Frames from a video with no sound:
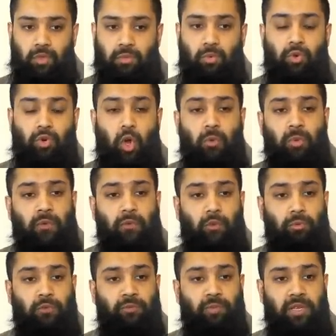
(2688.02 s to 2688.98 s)
the more noble
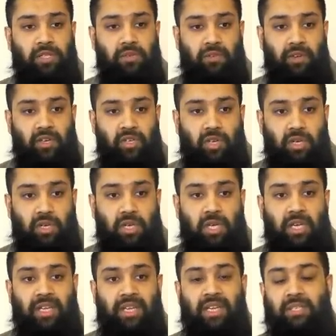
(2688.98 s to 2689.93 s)
form of preservation
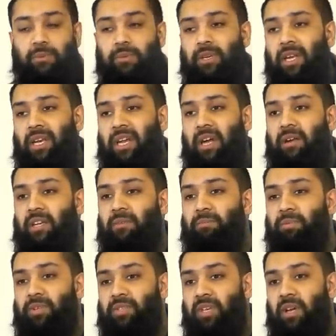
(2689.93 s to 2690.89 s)
is when
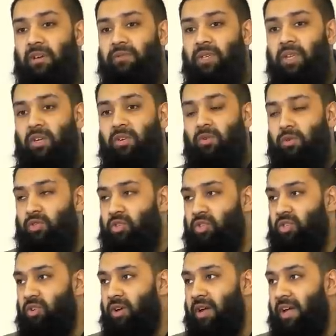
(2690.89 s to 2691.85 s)
Allah preserves not
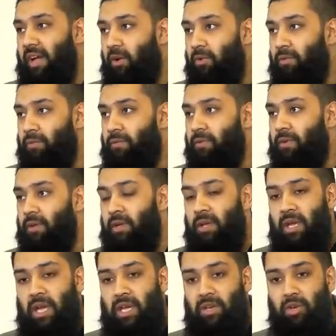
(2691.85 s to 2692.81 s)
just your health
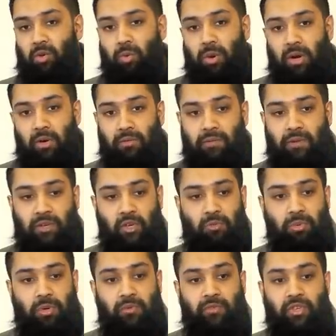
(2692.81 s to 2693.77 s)
and your wealth and
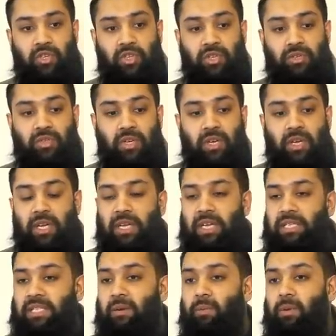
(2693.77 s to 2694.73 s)
your provisions,
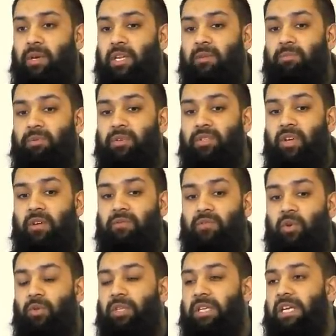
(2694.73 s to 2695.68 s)
is that when He
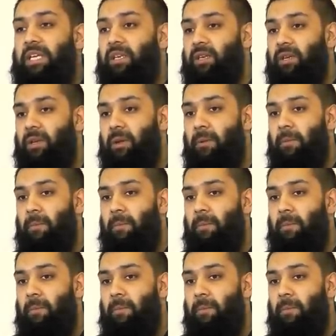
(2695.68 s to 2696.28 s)
preserves your deen.